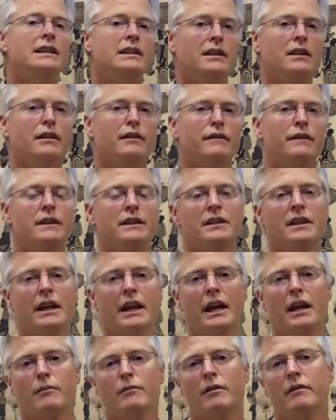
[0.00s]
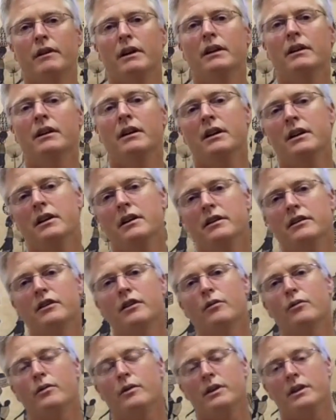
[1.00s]
diff is the name of it.
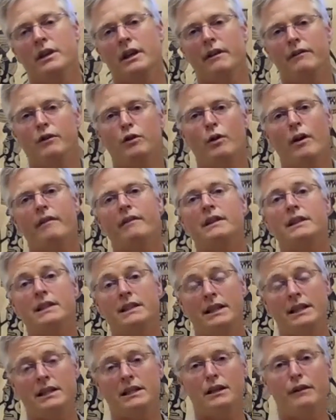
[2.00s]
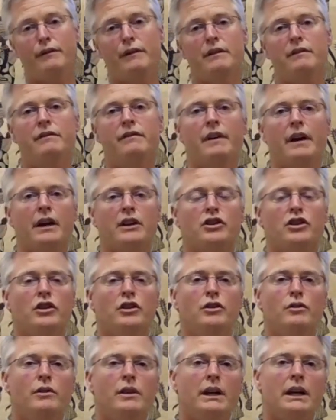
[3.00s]
So if you have a C. diff
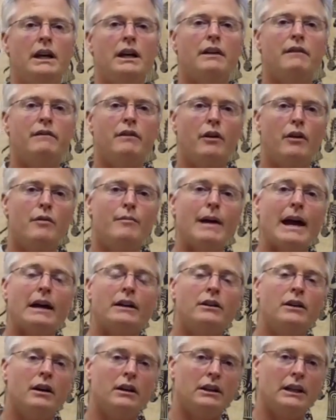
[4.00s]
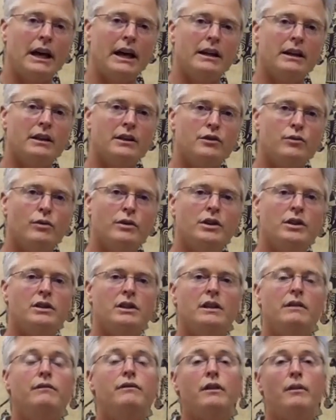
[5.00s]
infection, you can get a very bad colitis, which is
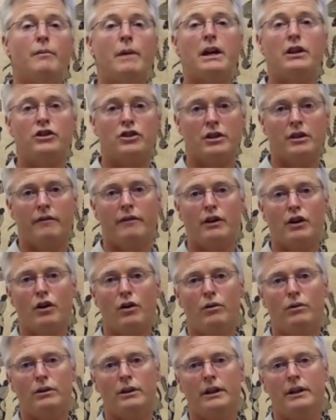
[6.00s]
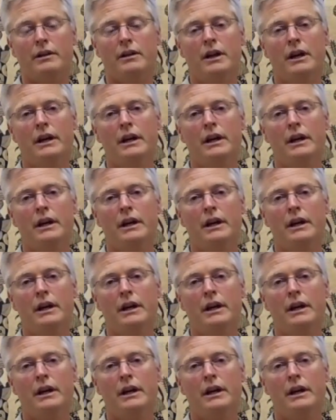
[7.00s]
inflammation of the colon.